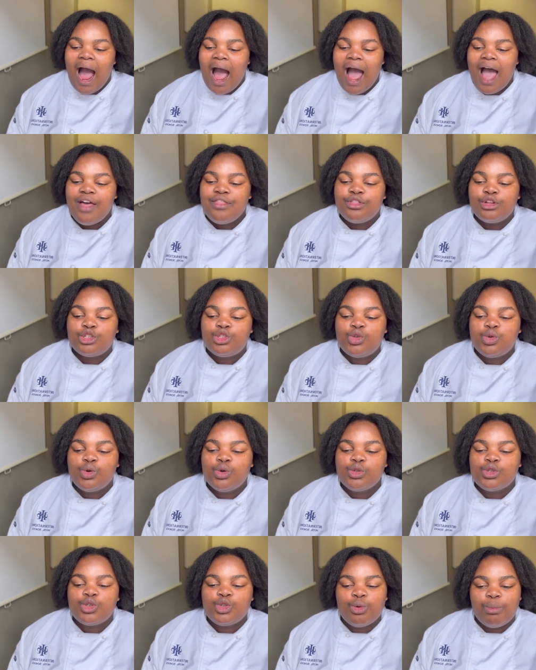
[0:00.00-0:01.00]
and the
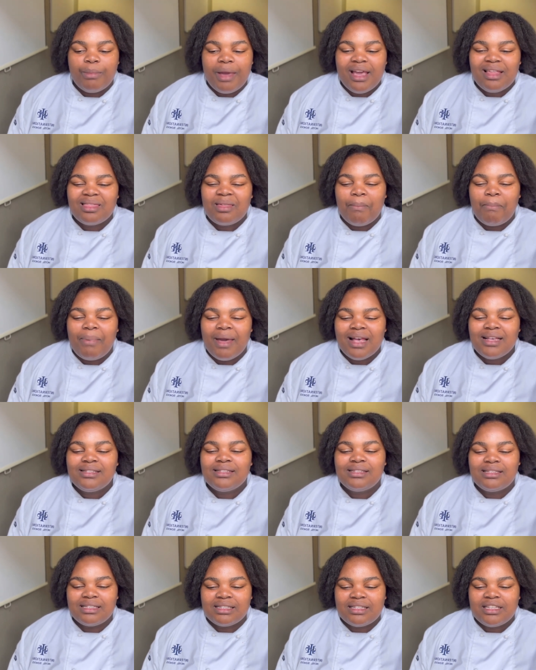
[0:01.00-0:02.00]
tools to make the
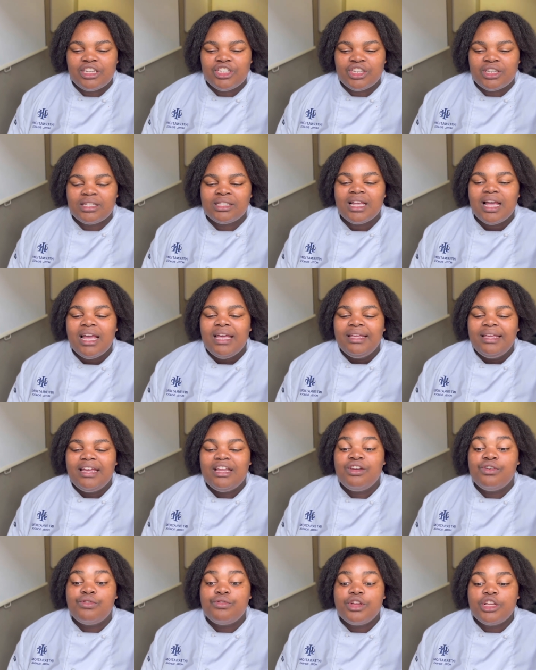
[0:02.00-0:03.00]
best decisions
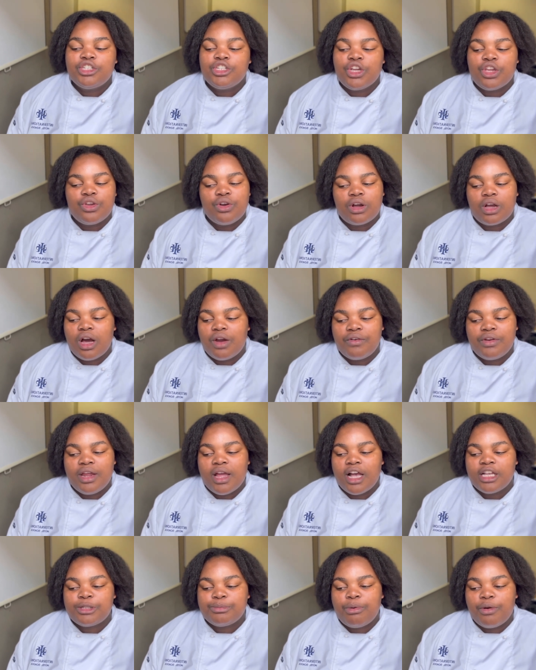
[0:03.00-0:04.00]
in reaching your career
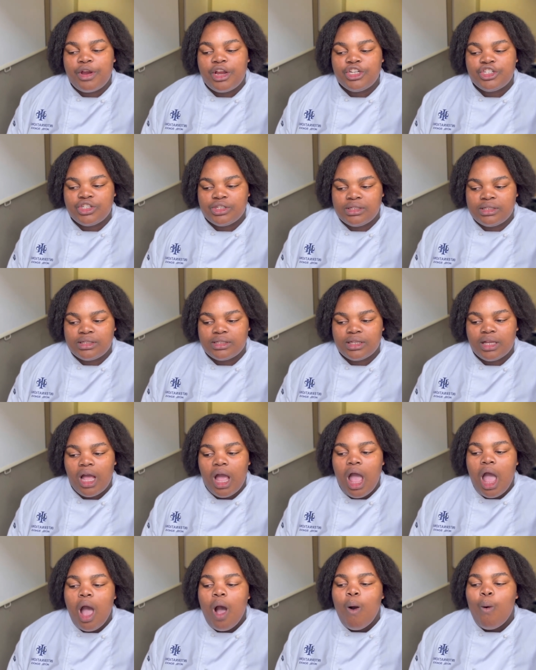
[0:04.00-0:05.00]
aspirations.
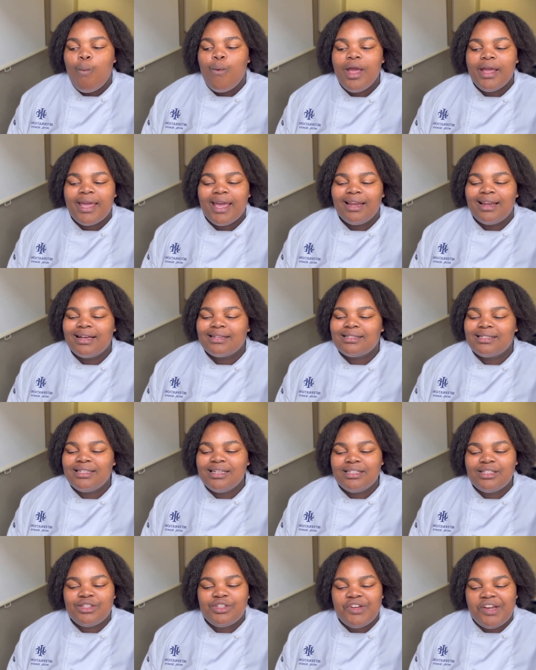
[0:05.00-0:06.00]
We can
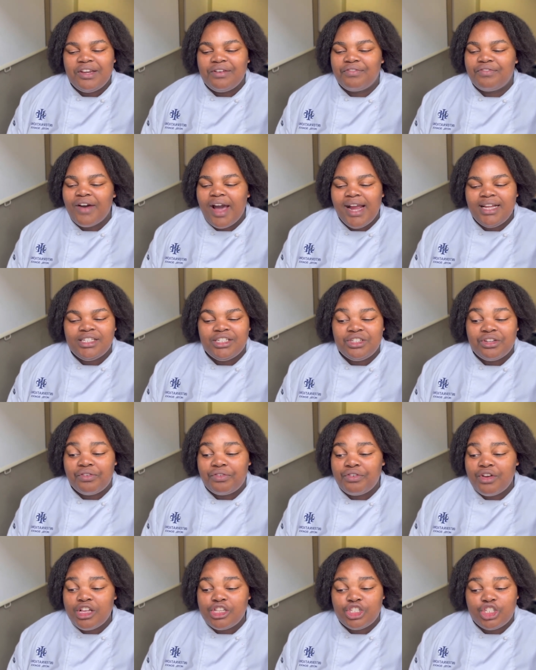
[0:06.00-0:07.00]
assist you in finding your
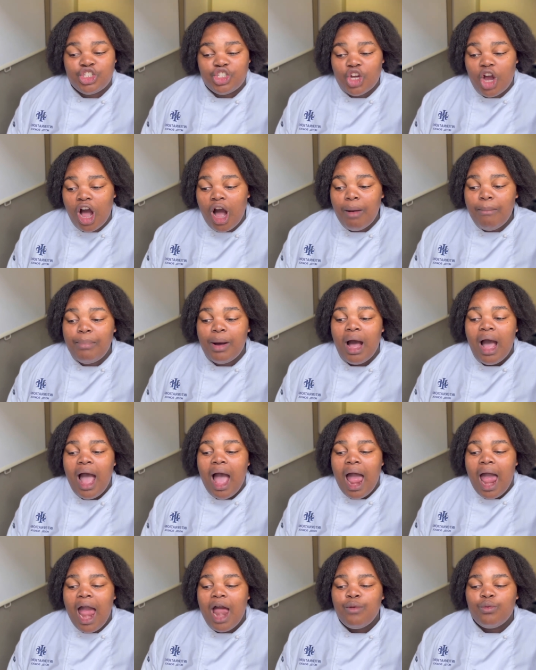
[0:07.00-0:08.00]
first job
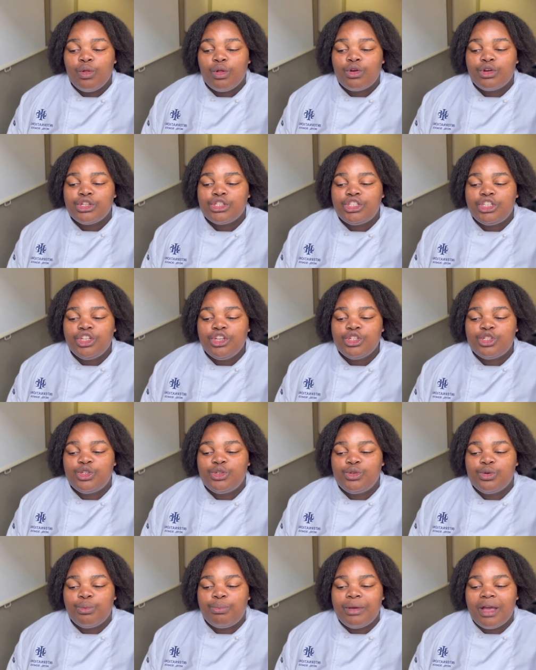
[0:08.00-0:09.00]
and will continue
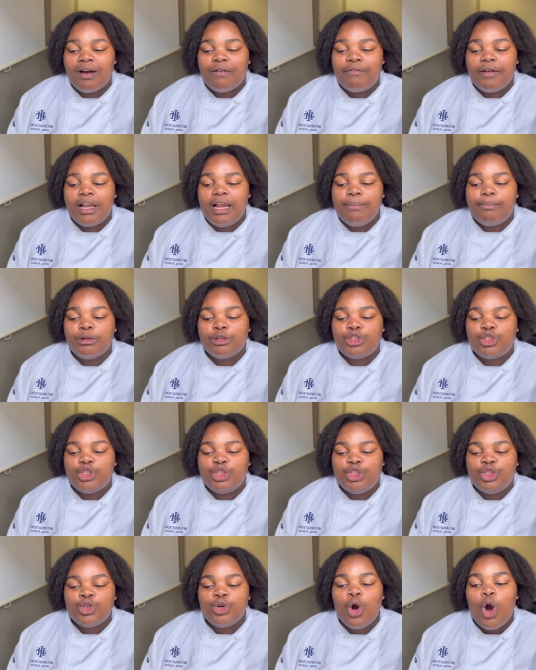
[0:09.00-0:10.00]
to be available to
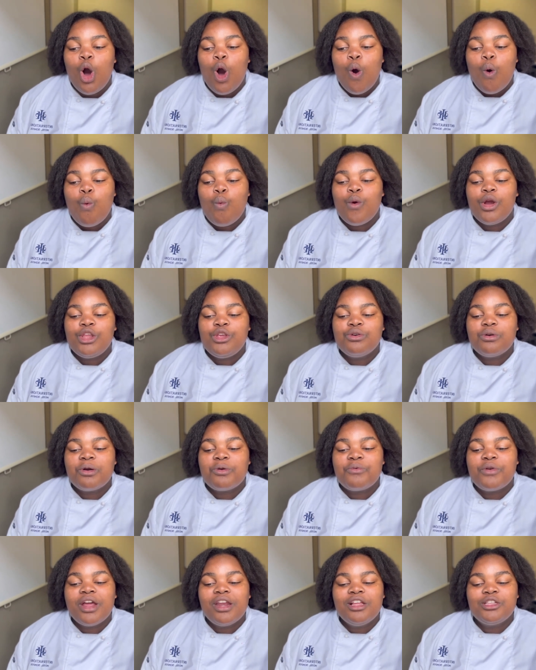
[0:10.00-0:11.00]
you when you
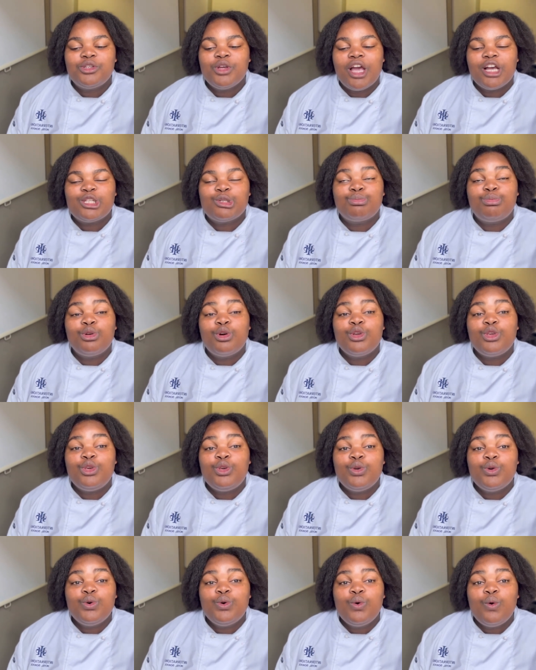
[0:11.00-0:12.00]
are ready to explore
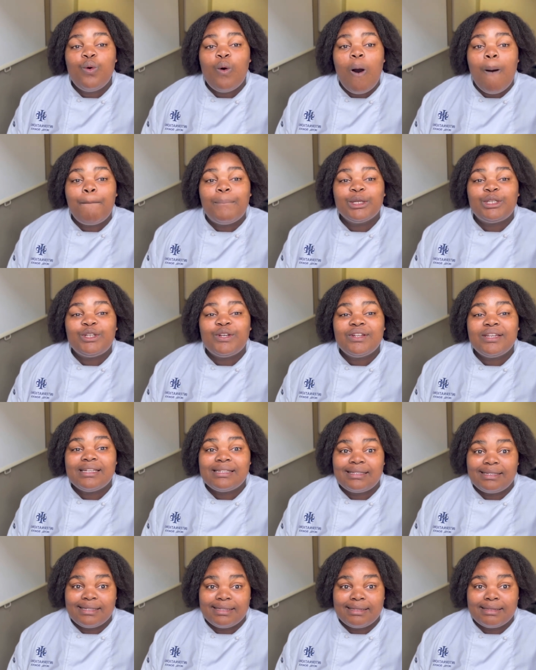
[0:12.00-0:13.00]
new
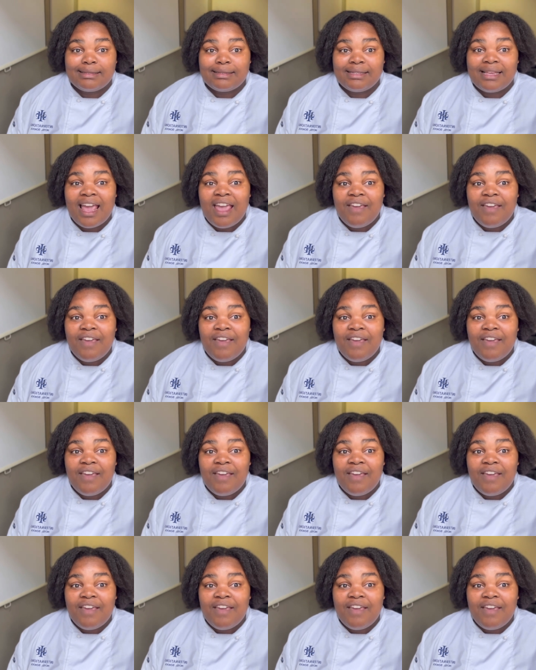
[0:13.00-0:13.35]
opportunities.